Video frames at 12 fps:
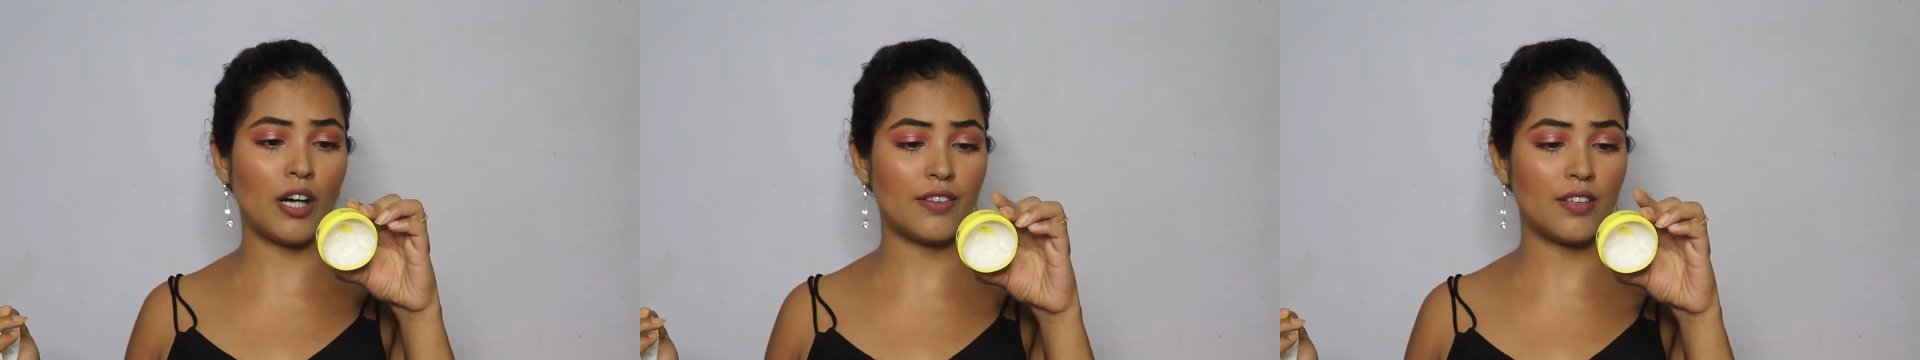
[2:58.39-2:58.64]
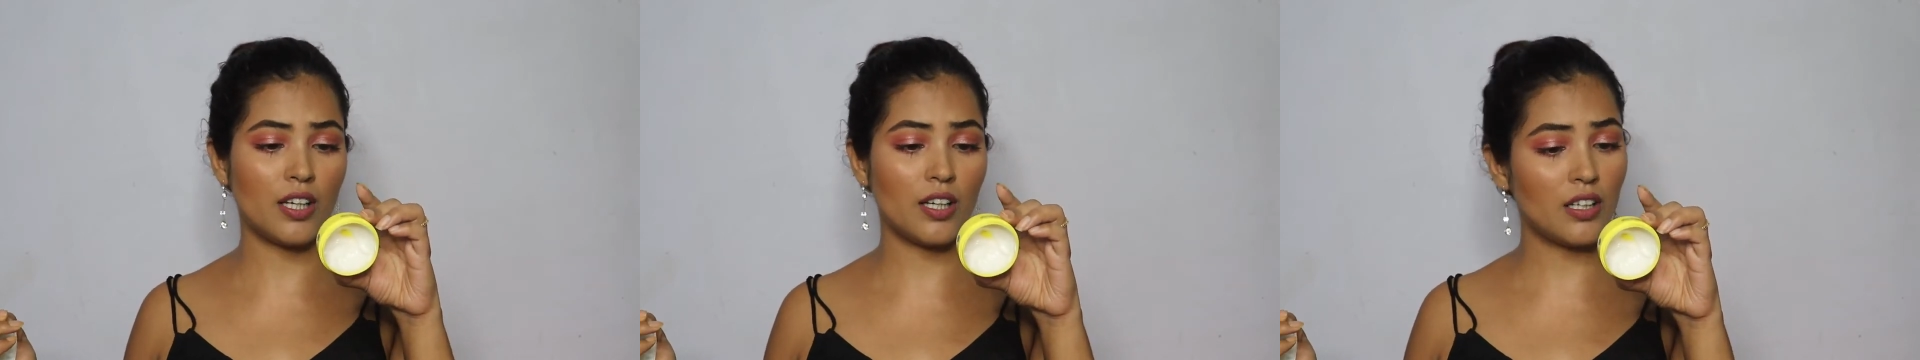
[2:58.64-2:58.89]
I
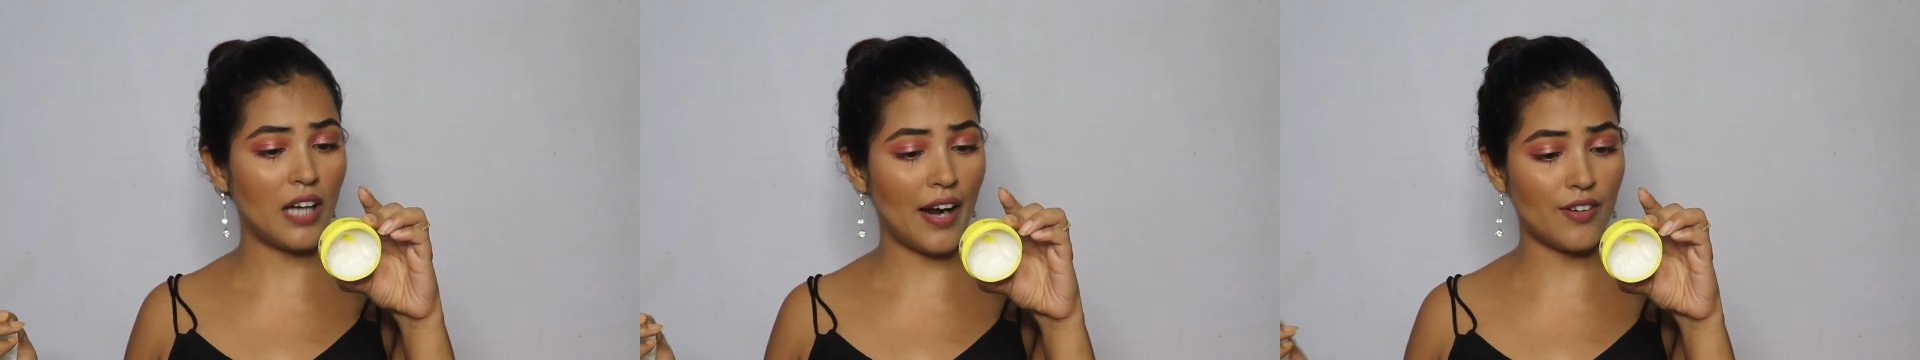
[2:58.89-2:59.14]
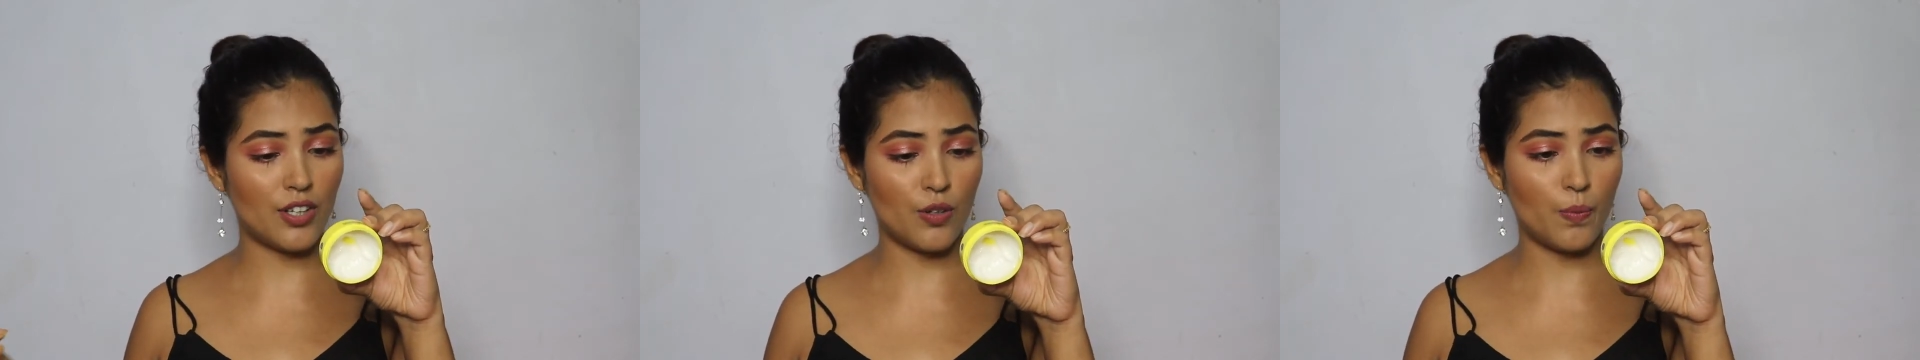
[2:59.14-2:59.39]
think,
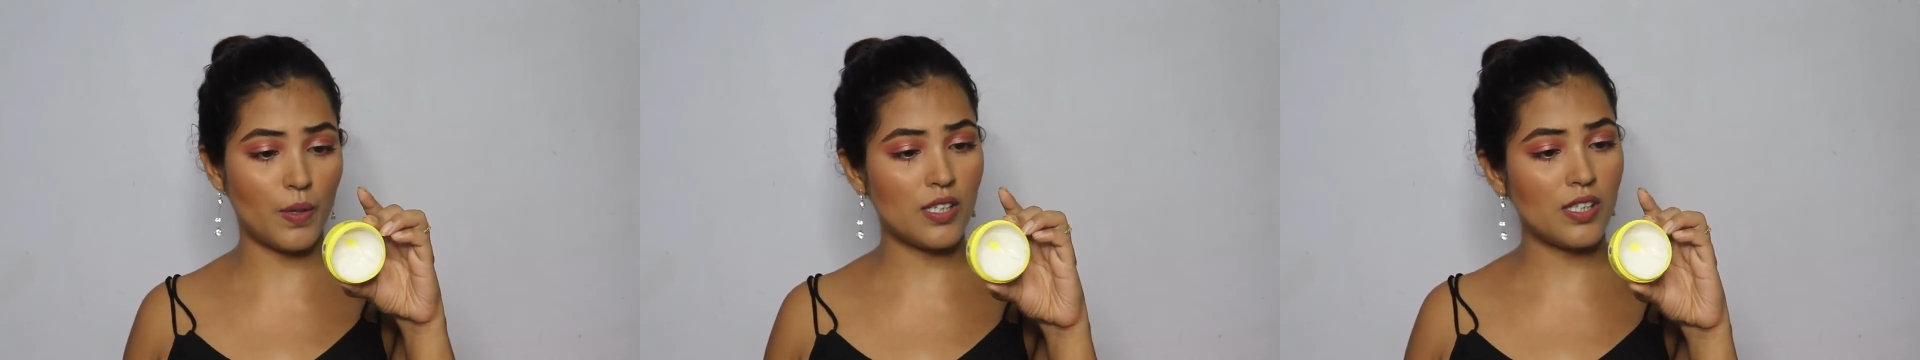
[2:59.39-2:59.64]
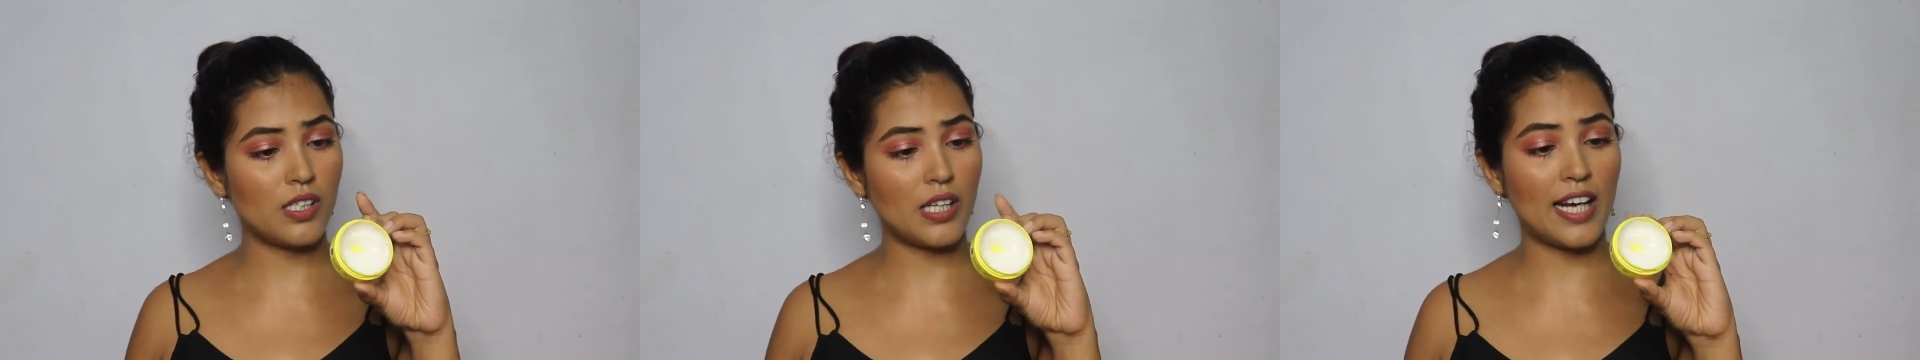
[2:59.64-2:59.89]
90
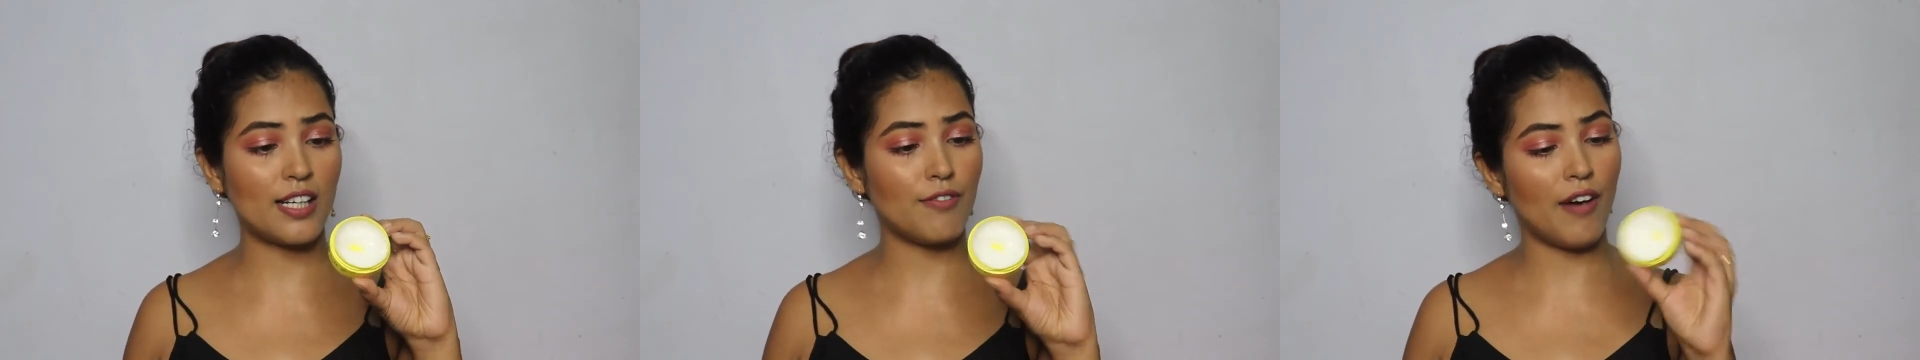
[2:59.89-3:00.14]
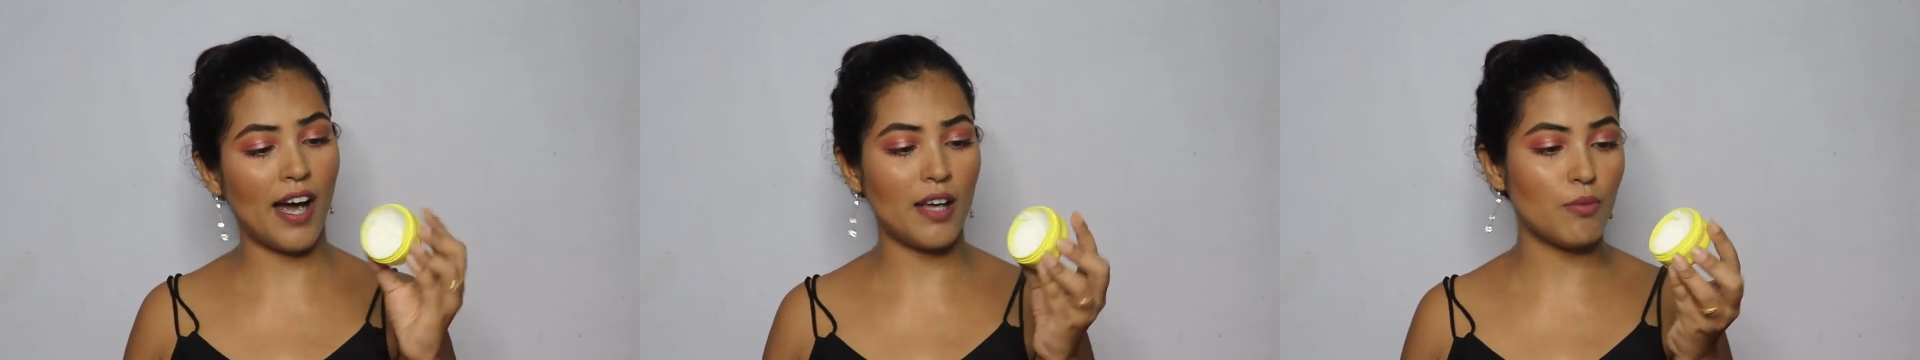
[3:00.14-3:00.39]
rupees,
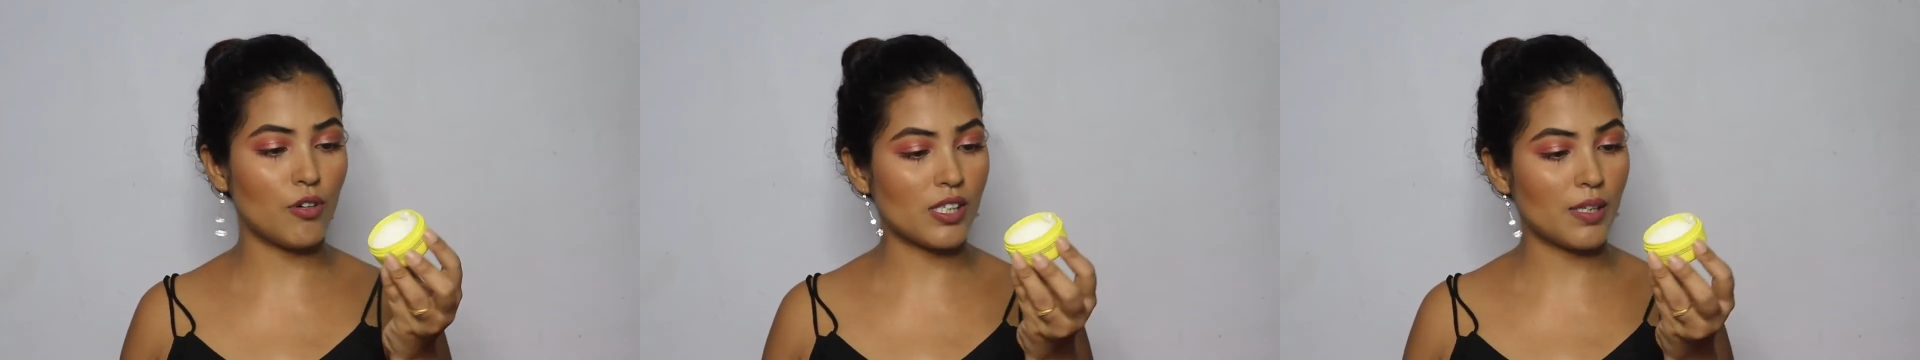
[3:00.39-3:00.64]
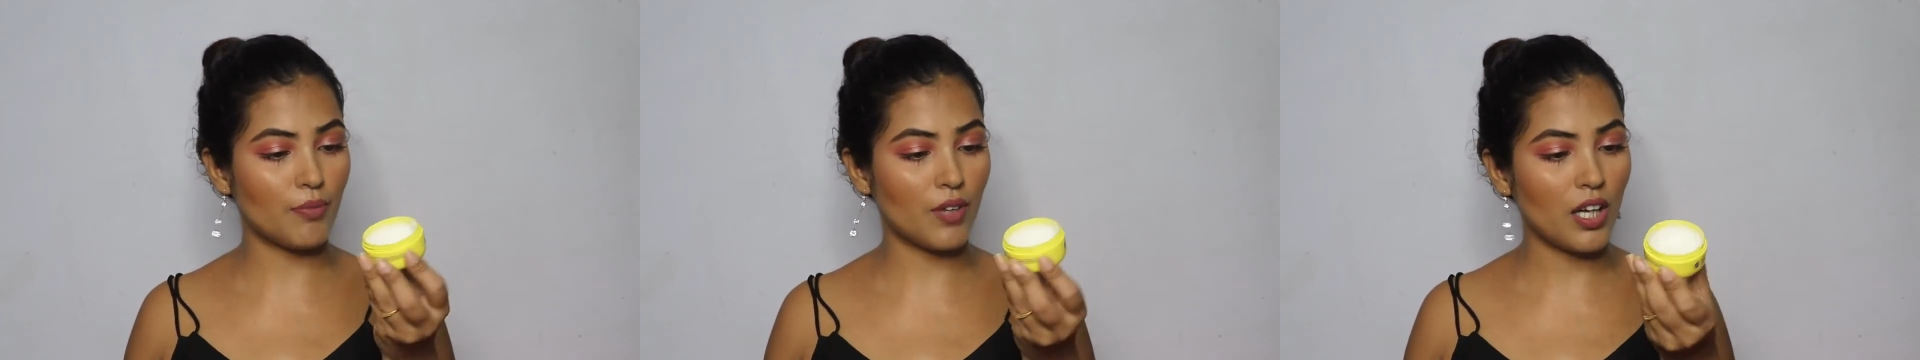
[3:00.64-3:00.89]
85 or
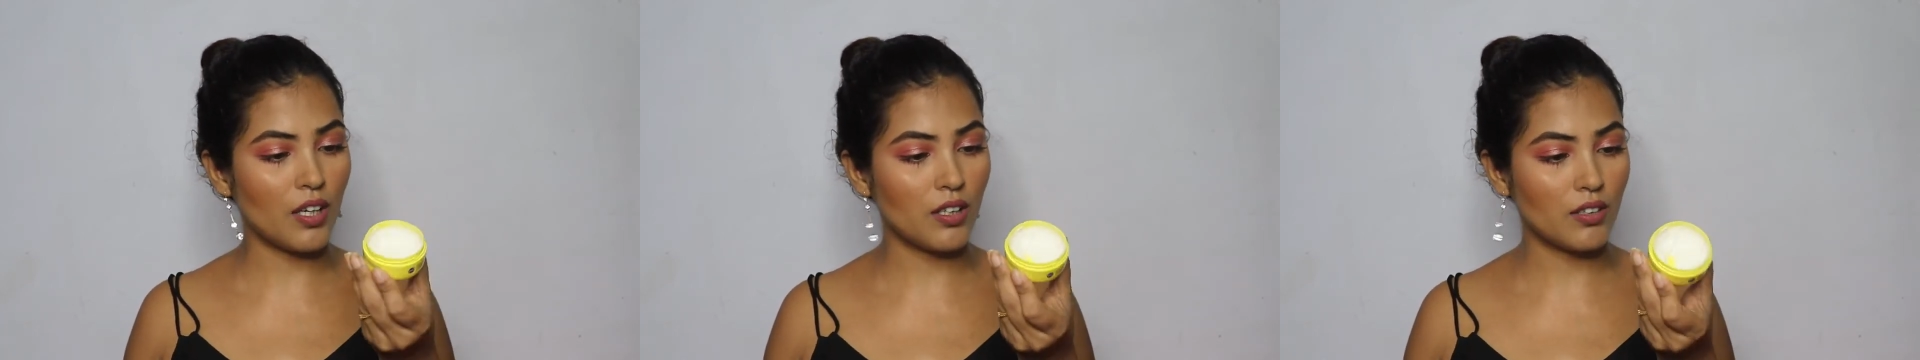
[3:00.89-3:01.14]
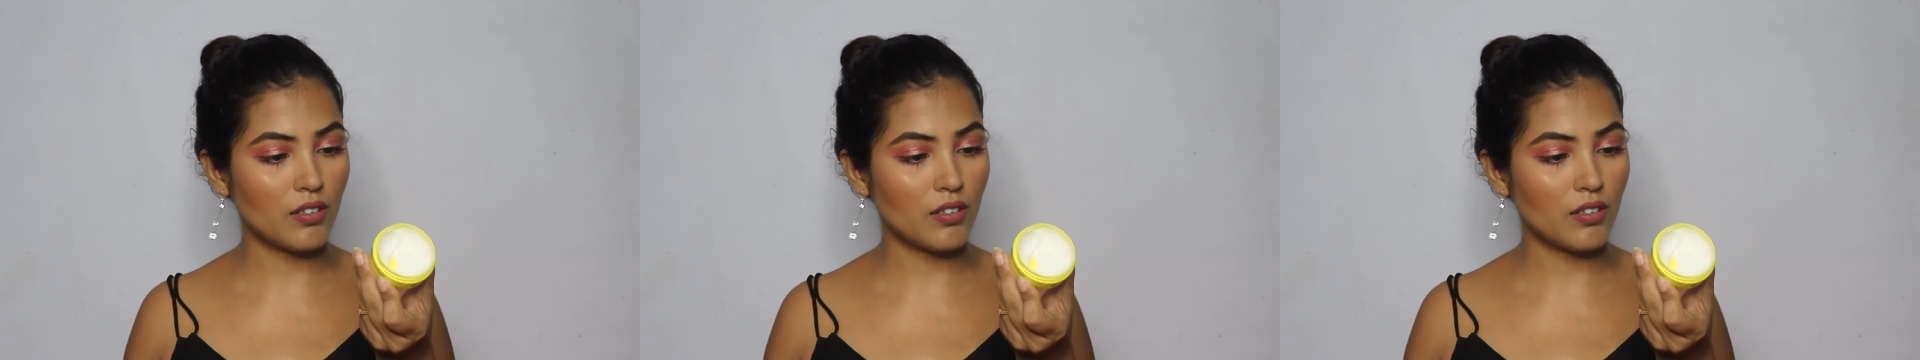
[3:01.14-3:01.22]
something.